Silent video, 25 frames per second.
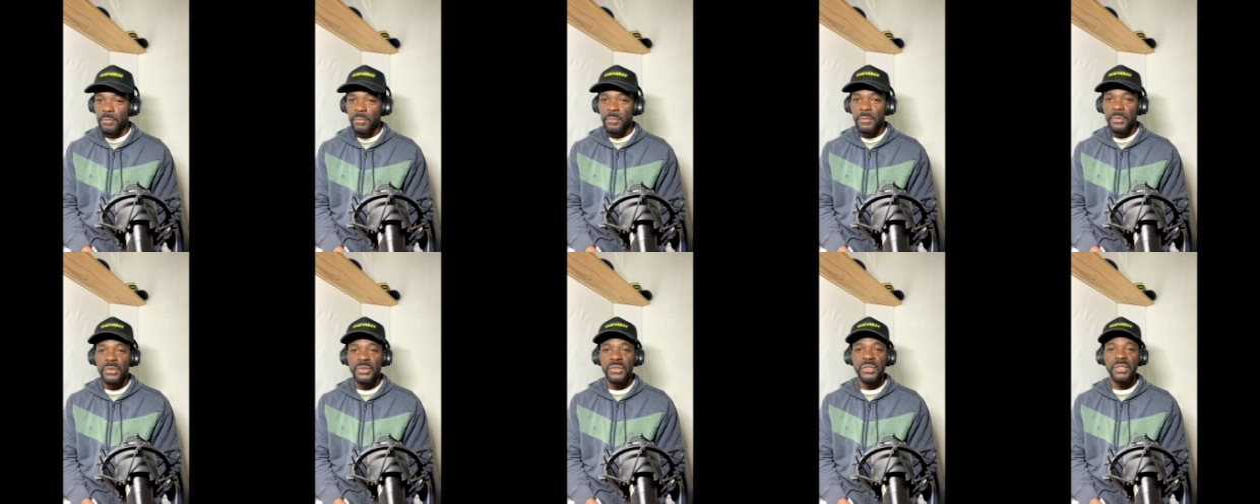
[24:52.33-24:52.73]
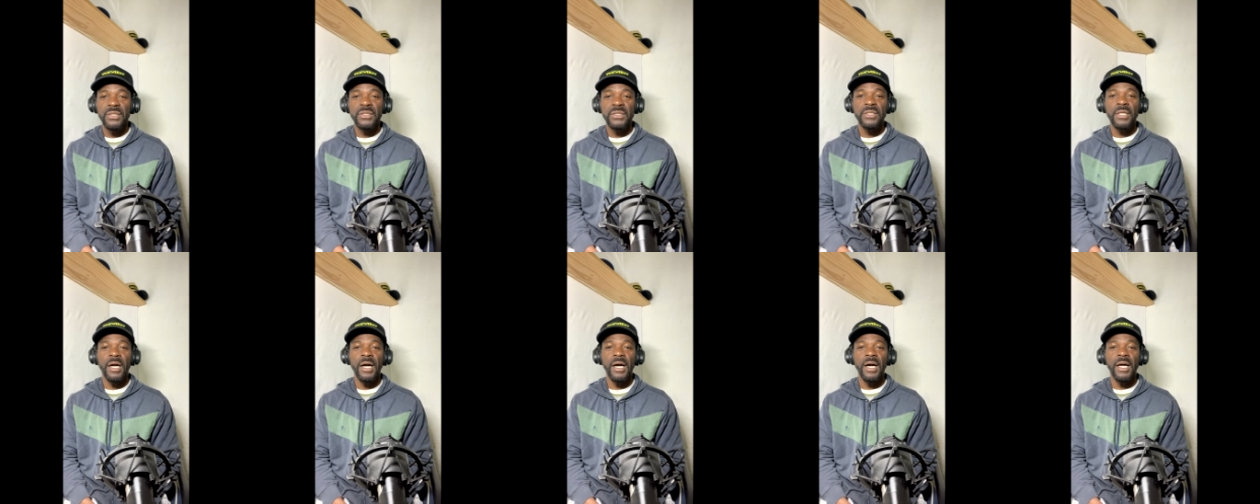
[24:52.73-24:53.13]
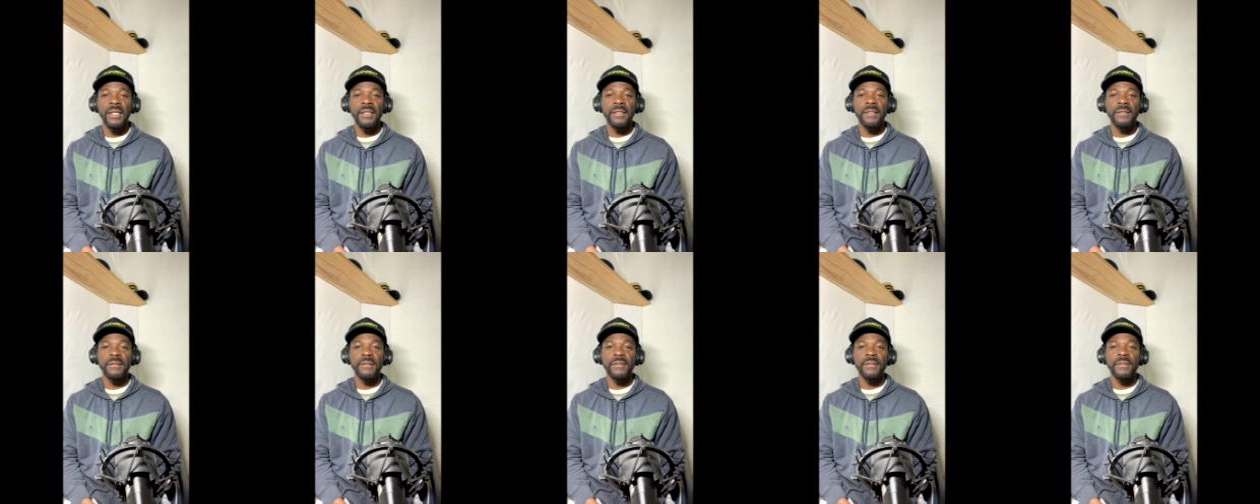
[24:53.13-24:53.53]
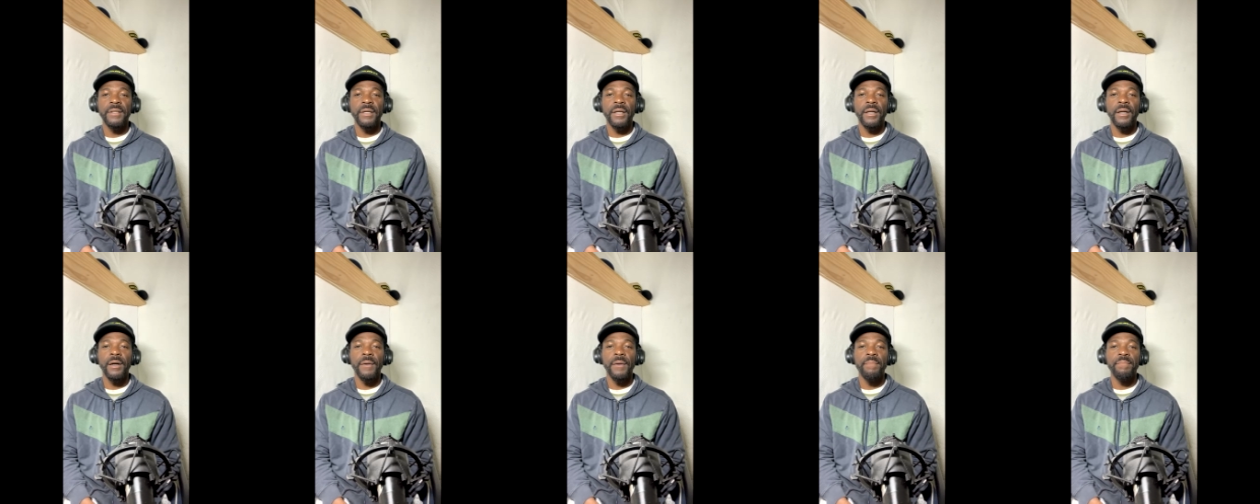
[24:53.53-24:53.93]
She's on the
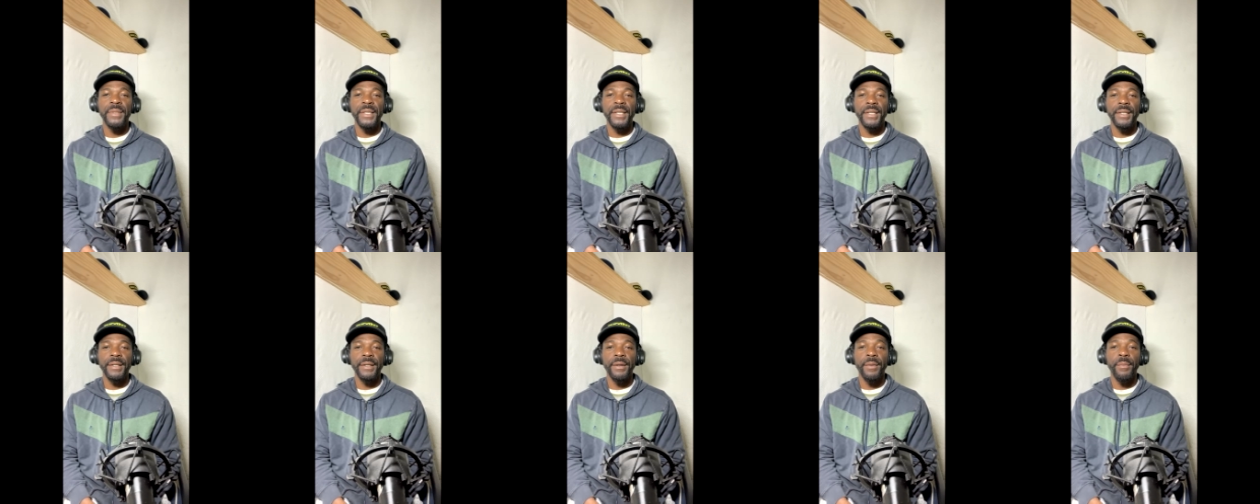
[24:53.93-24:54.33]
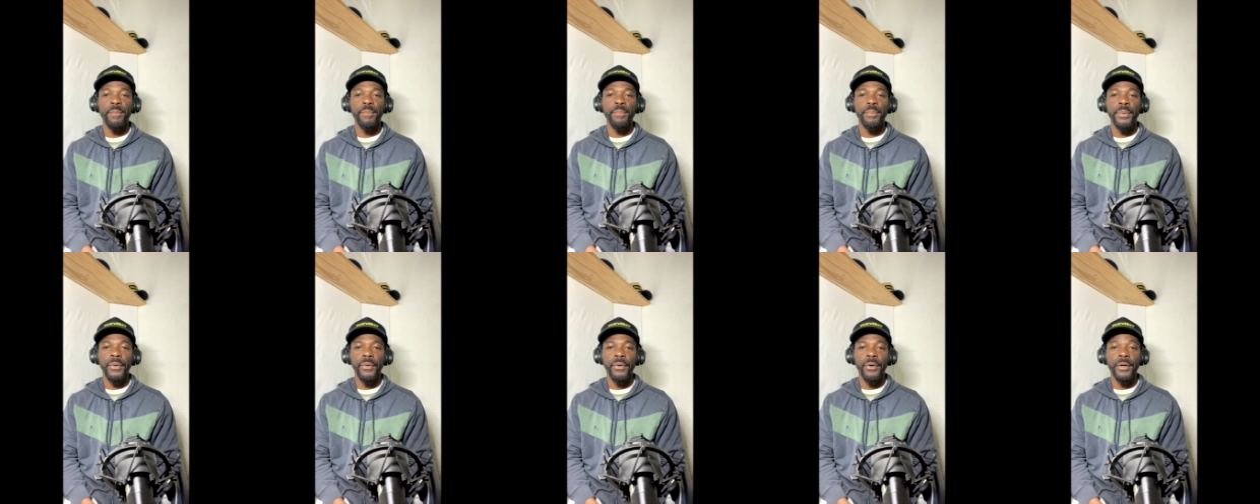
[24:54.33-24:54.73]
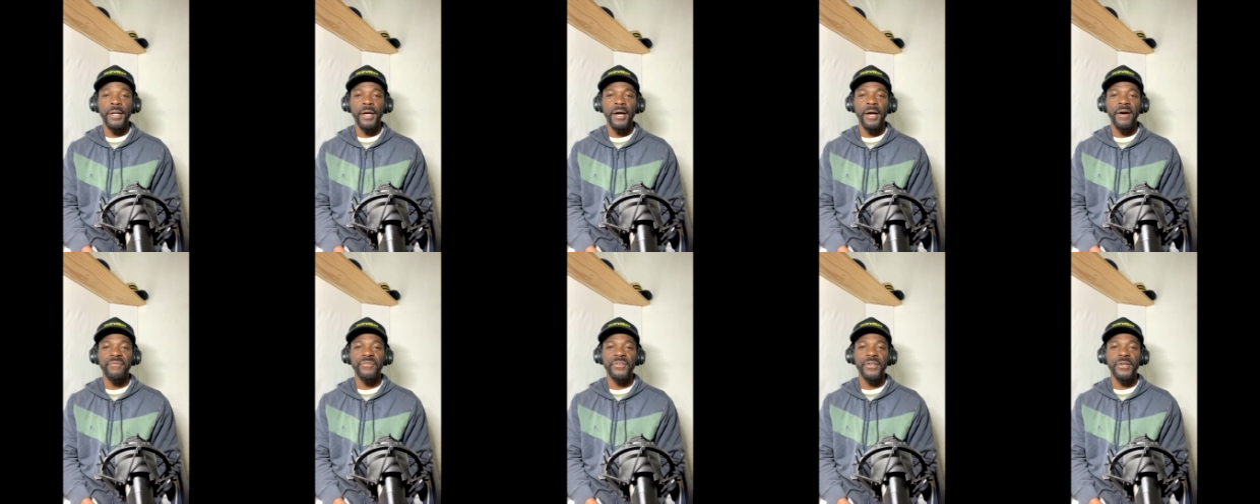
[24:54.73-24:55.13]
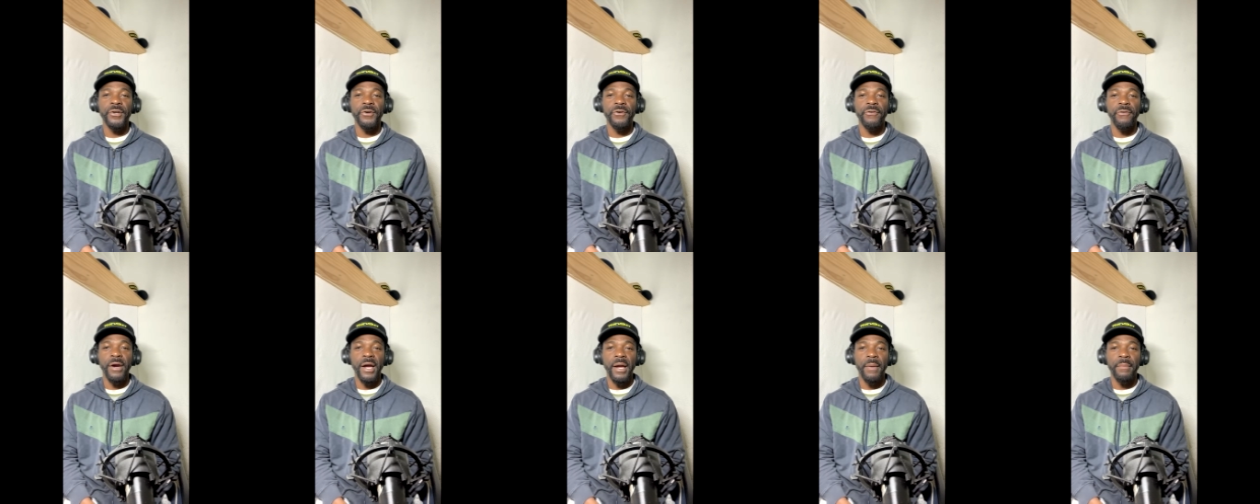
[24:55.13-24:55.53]
committee board of the
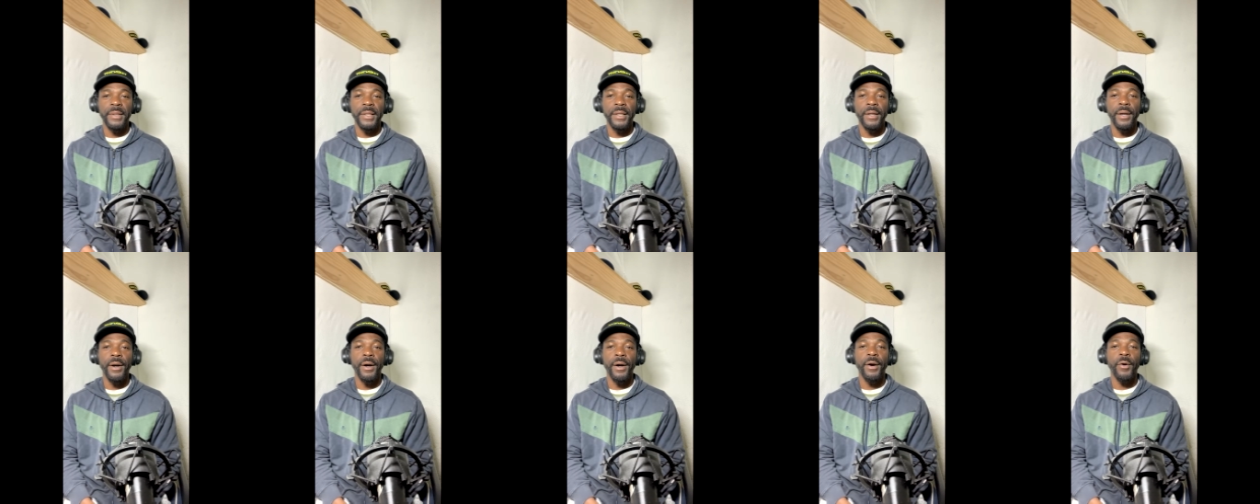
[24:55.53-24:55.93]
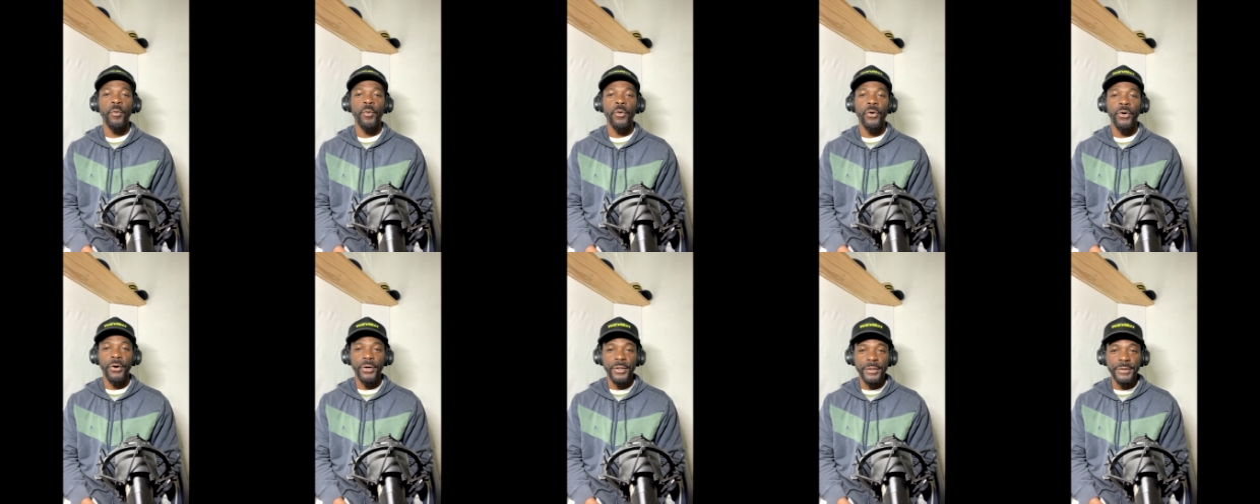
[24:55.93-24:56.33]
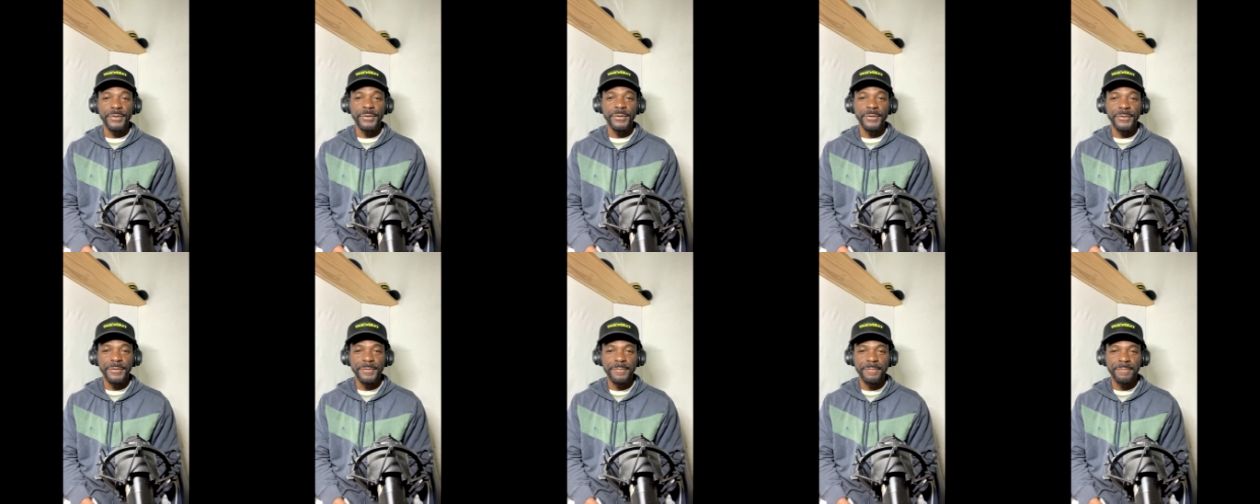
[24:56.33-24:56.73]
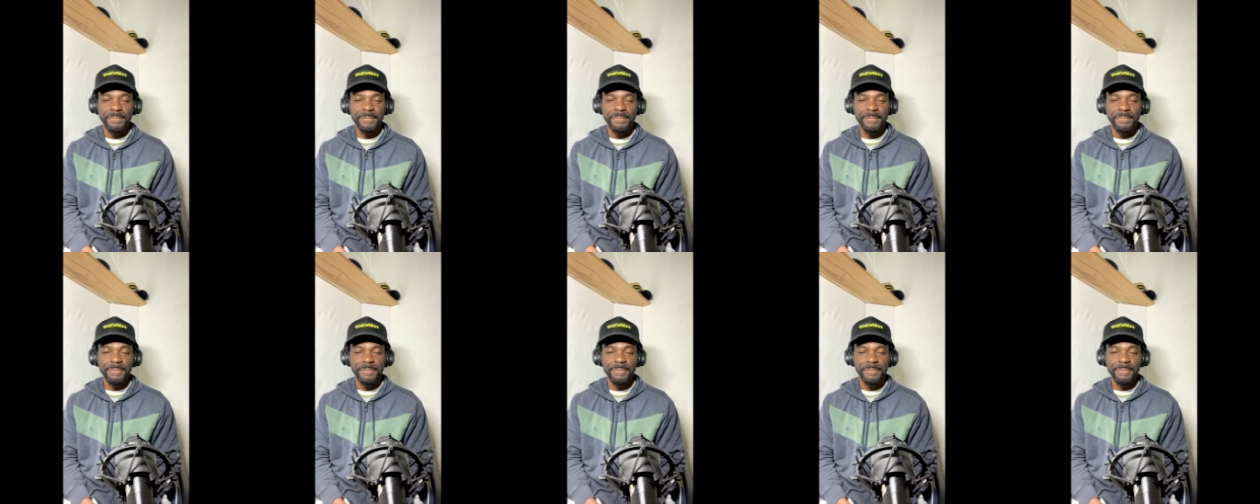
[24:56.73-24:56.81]
Grammy Awards.